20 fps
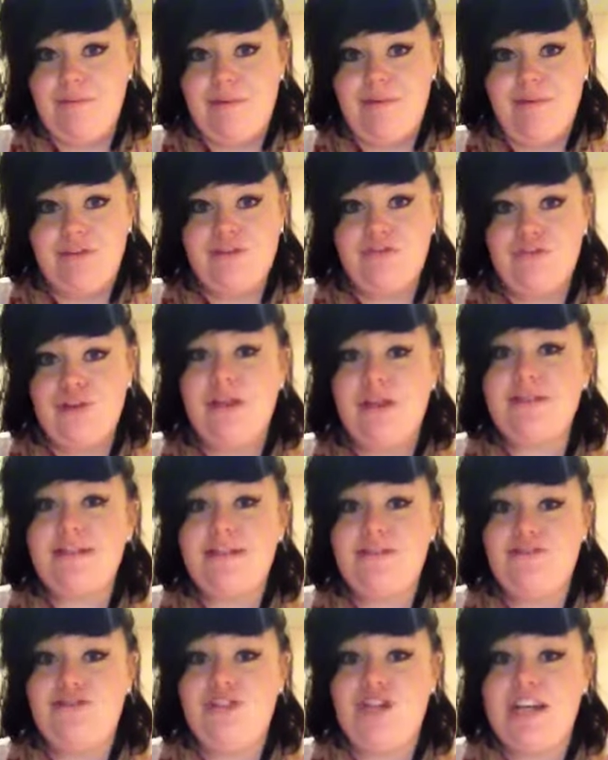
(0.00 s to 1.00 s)
whether it's
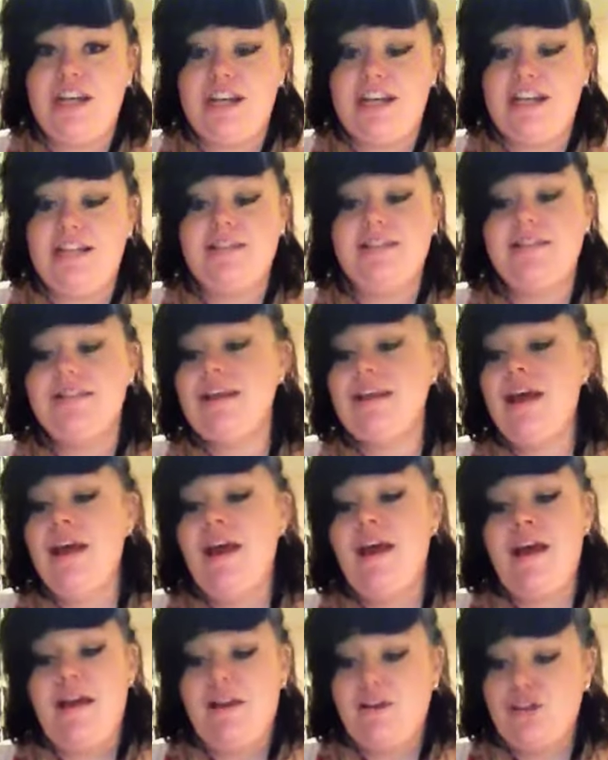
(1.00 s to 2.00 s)
dresses, jeans,
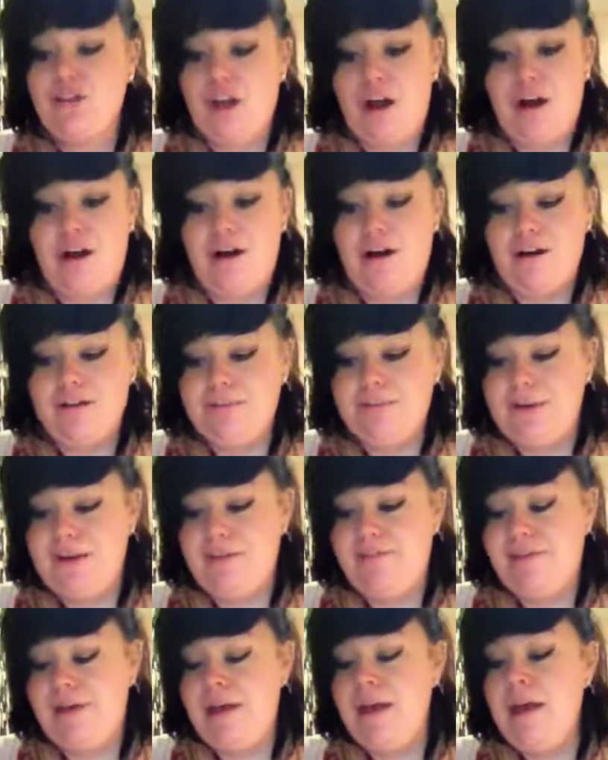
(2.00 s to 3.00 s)
shorts,
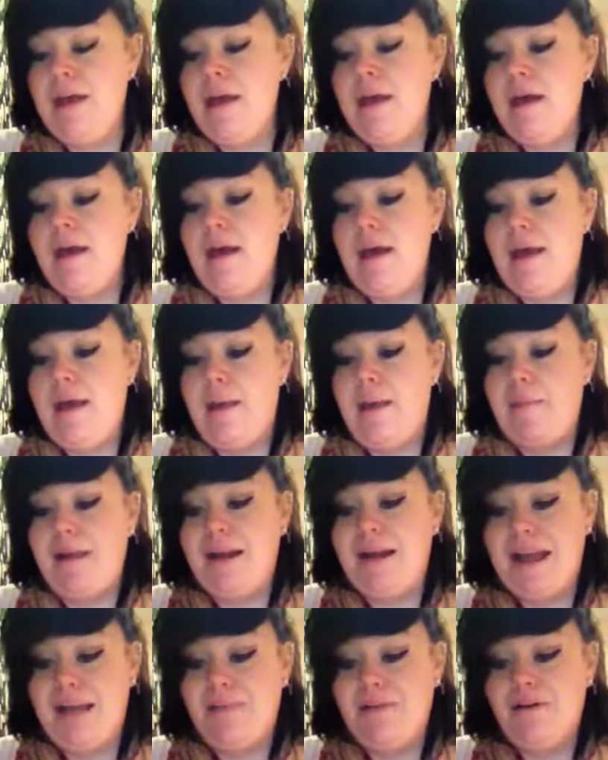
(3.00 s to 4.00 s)
whatever. And
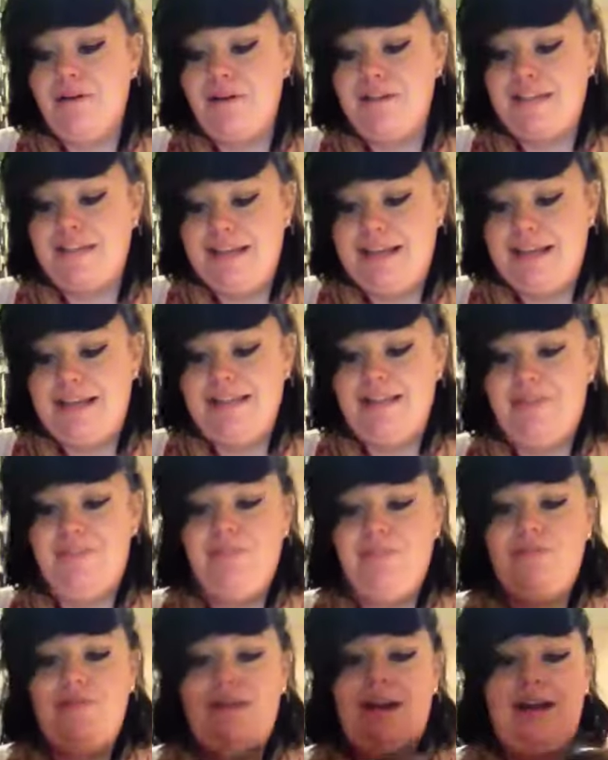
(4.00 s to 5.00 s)
I came across these in
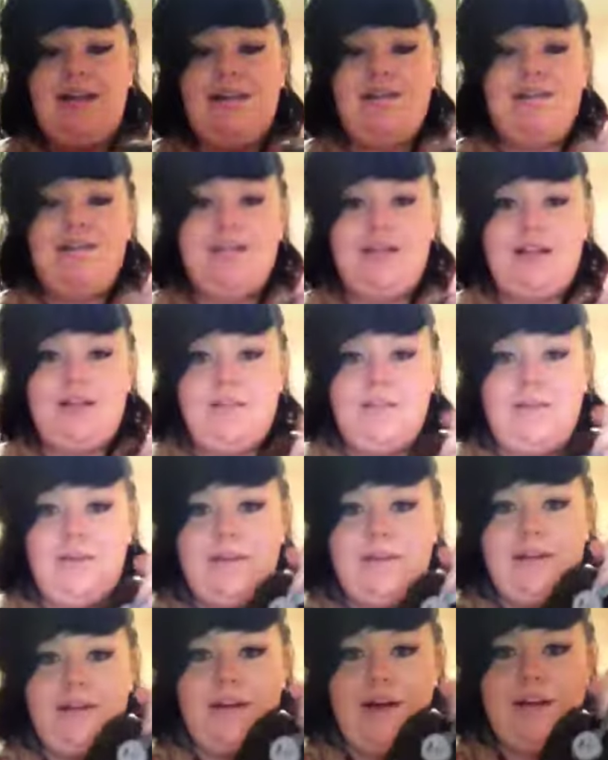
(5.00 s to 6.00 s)
River Island. Now, they're
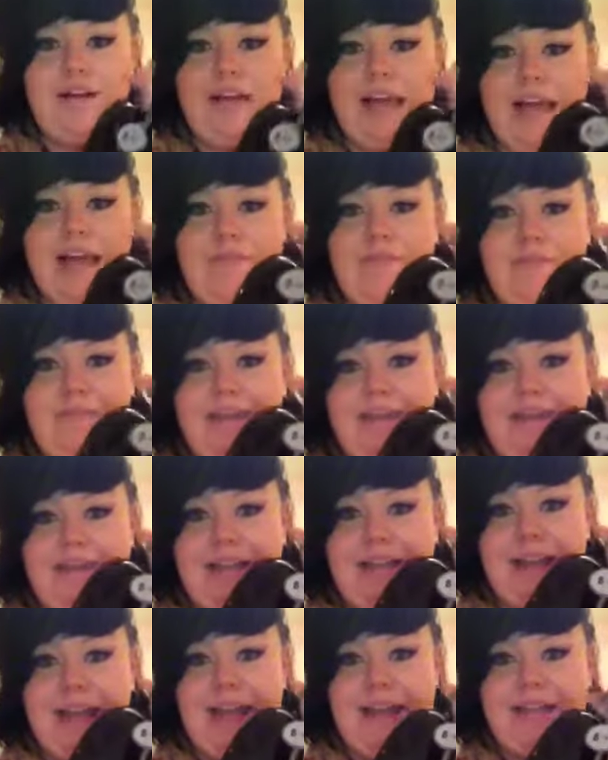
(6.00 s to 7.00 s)
probably not to everybody's
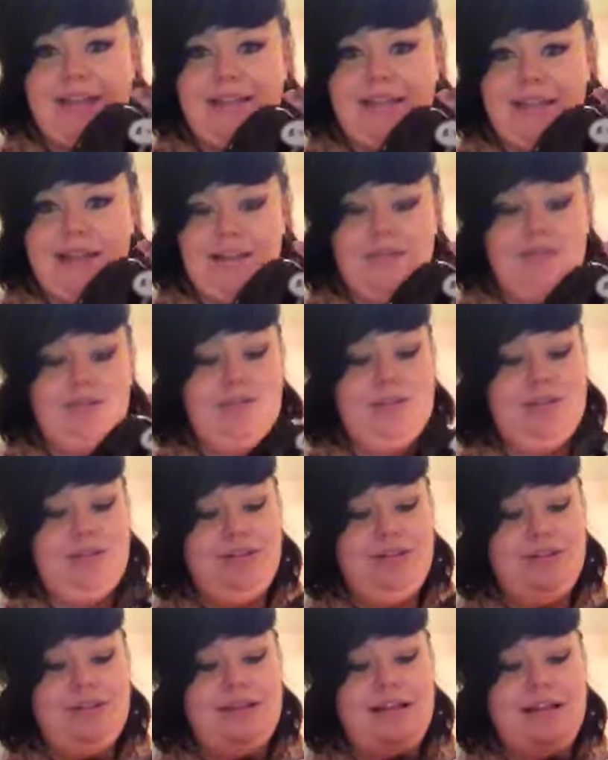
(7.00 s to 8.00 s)
taste, I totally
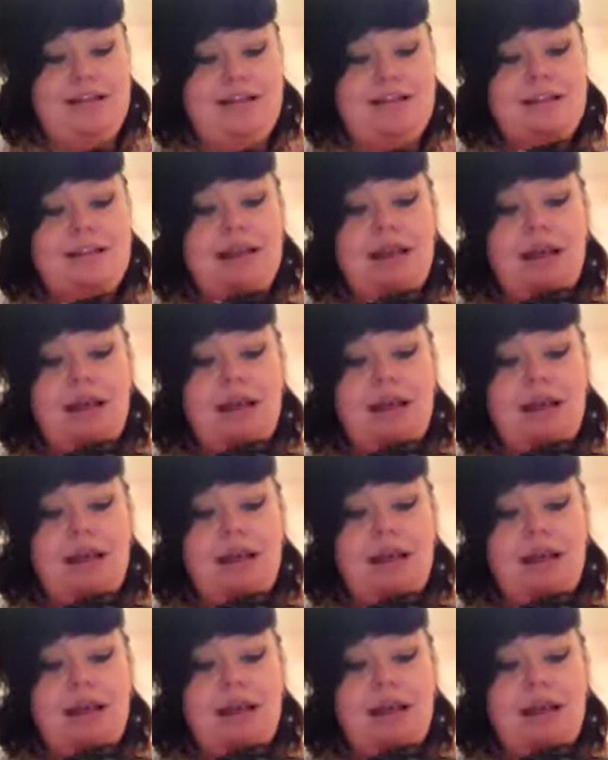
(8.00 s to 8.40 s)
understand,